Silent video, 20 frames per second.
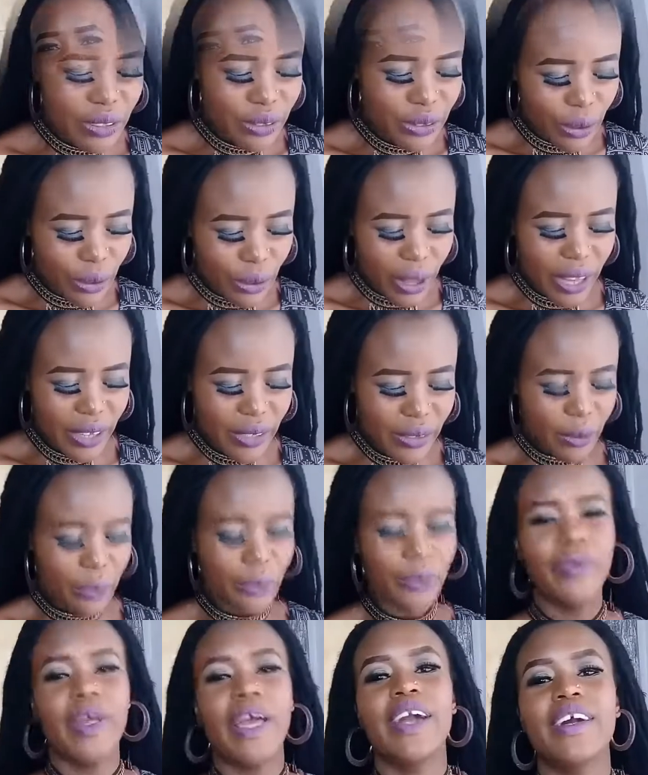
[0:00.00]
So I know
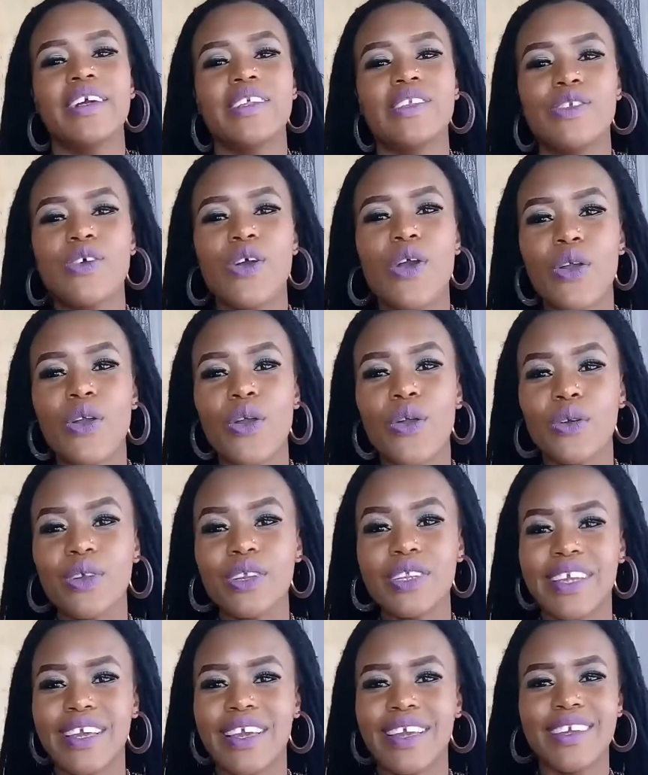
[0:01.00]
I can talk
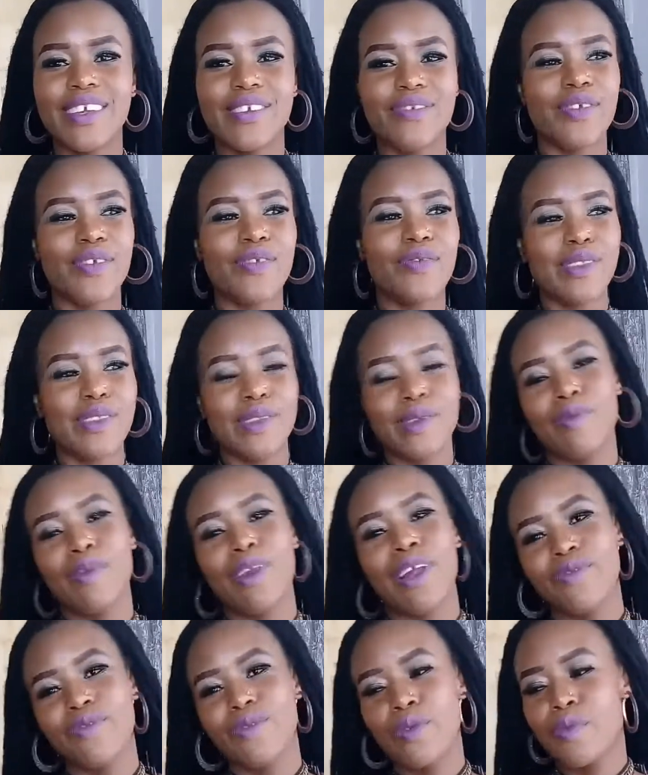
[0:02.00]
all day if given the
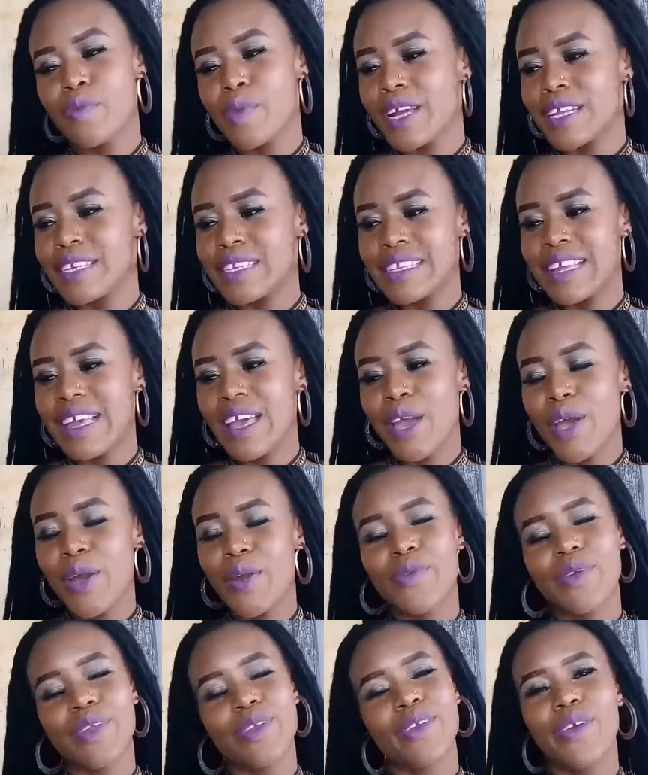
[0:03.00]
platform, but
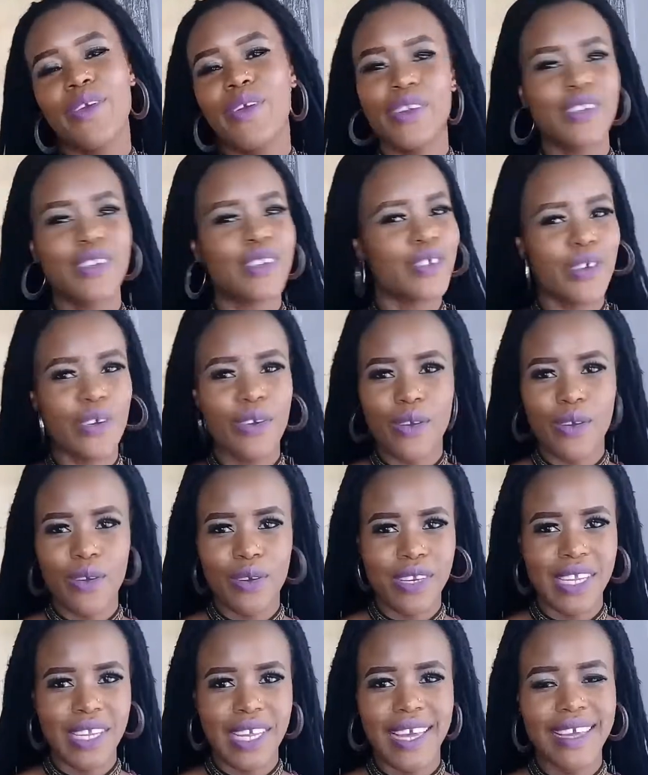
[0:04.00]
we're not going to talk
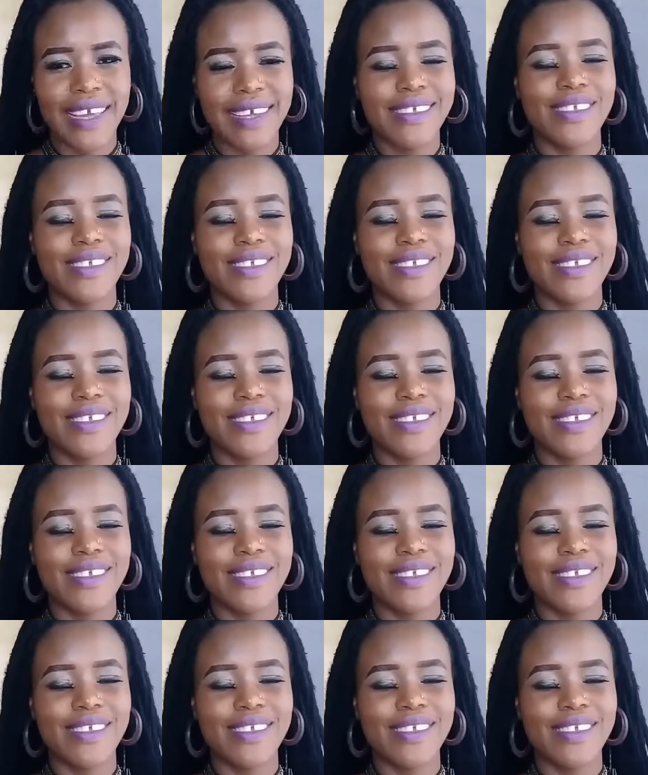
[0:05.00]
all day.